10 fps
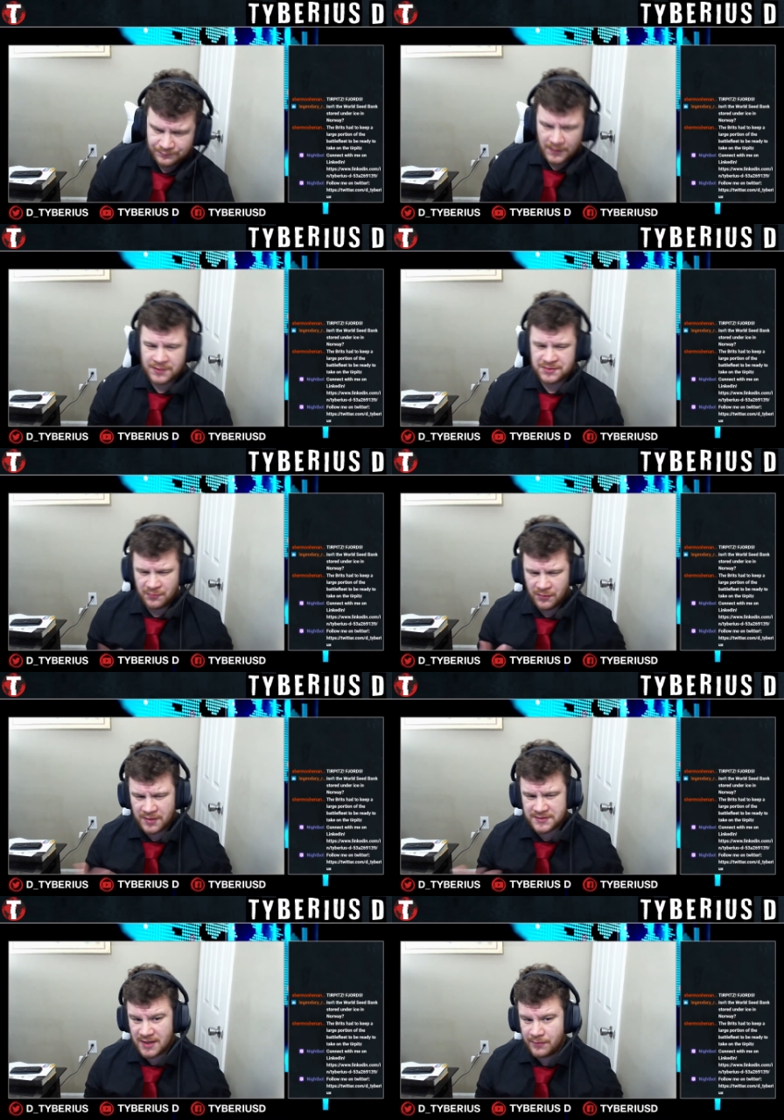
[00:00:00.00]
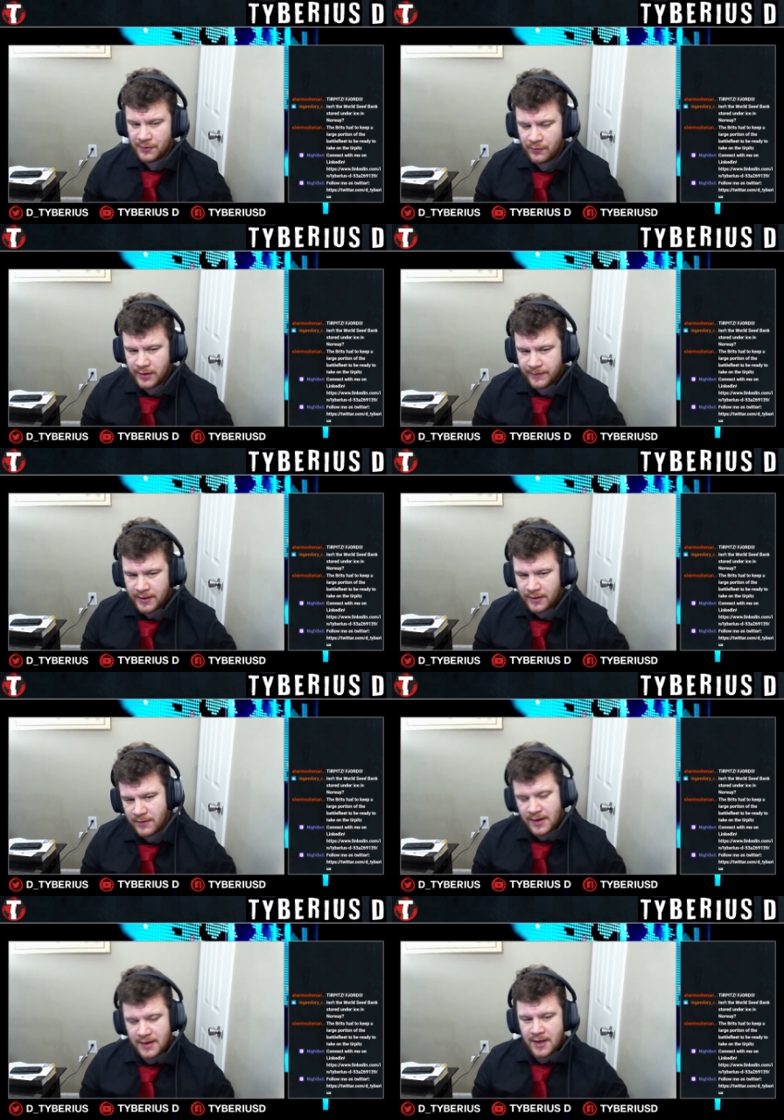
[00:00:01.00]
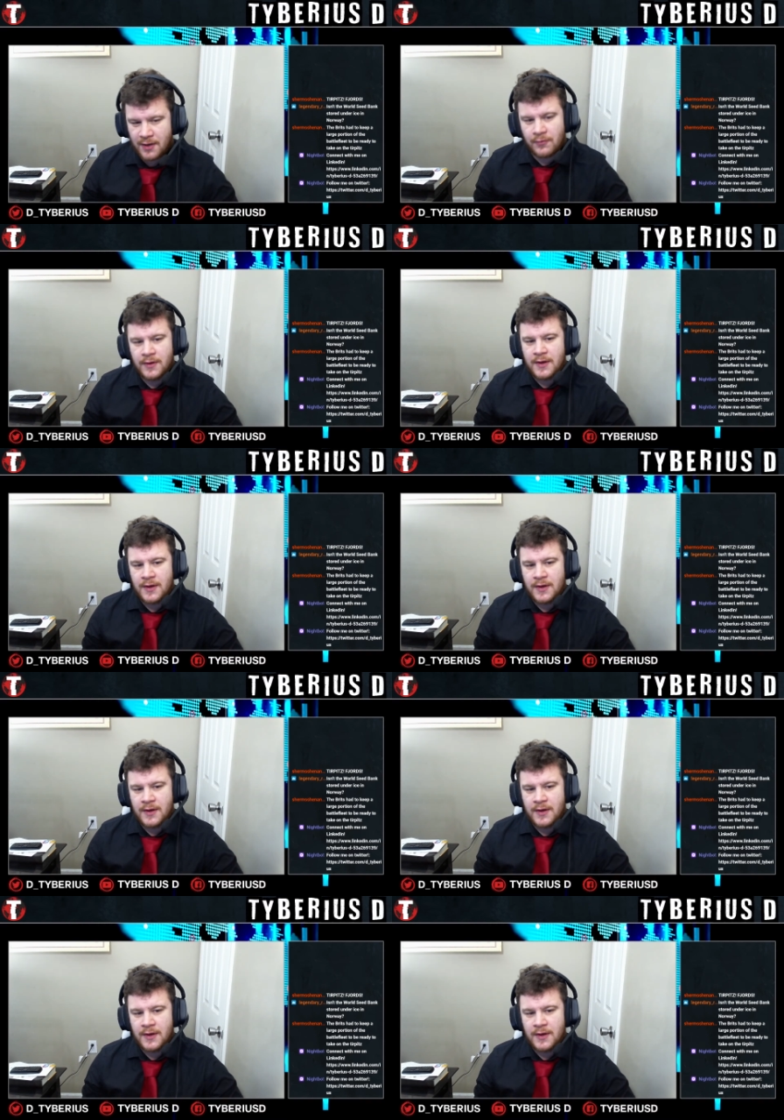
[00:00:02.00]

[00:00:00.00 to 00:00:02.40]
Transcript: So we're not terribly worried about it right now.